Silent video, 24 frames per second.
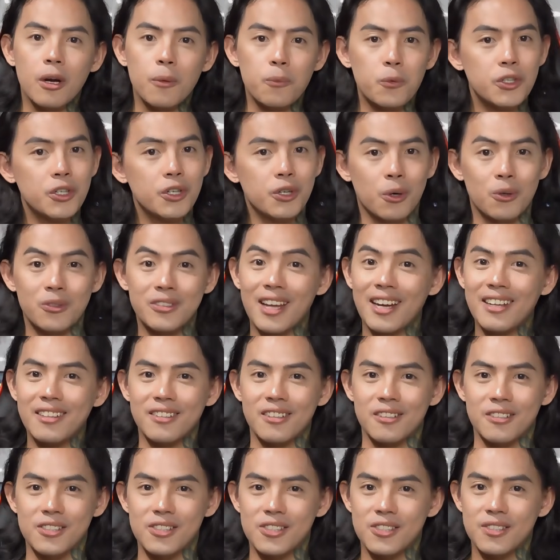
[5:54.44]
up with your own
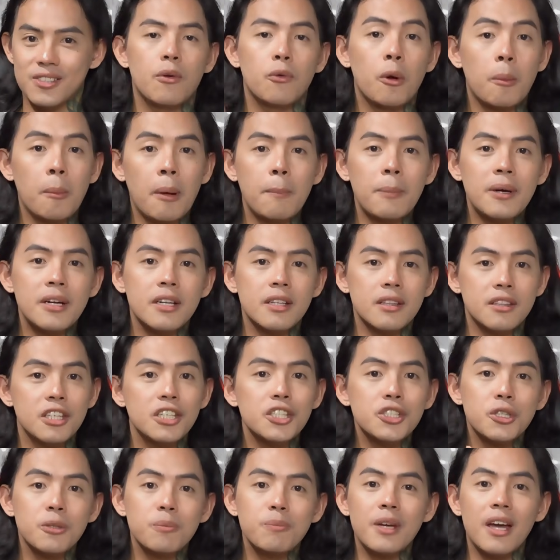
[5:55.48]
titles. Remember that this
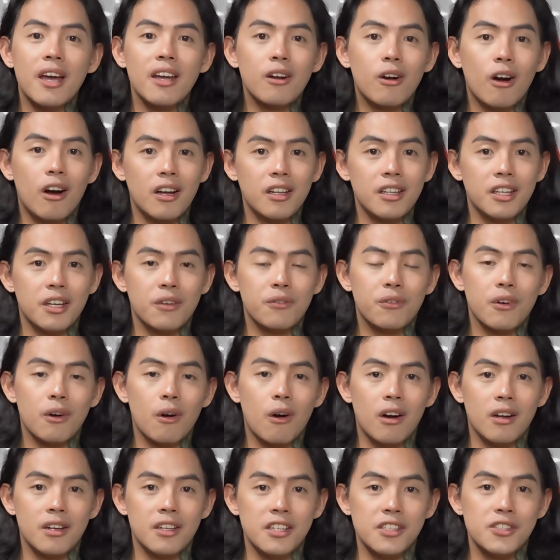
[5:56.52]
should be iconic for
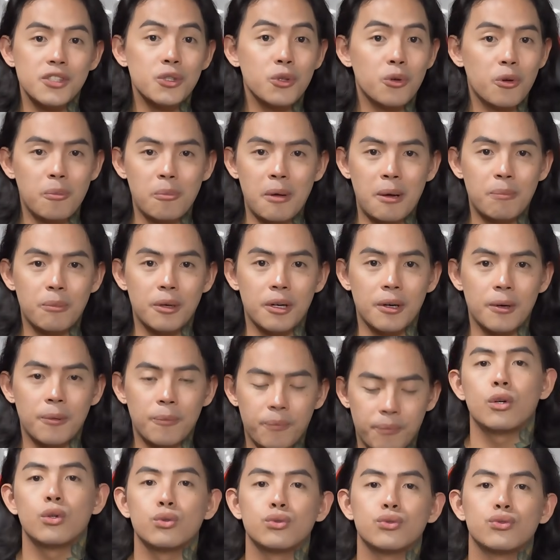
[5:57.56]
audience to remember.
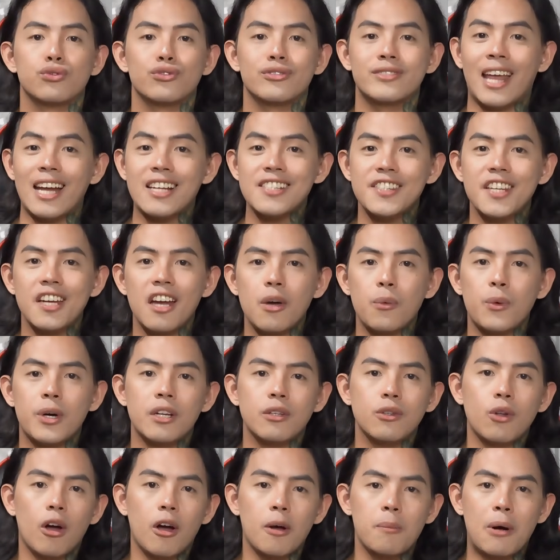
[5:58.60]
Next thing I want to
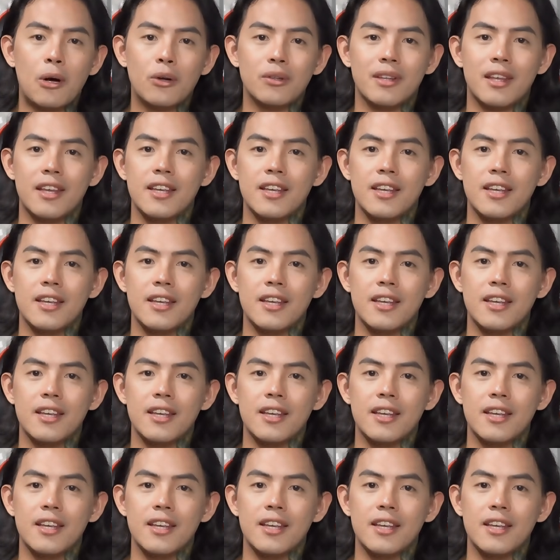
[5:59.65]
talk about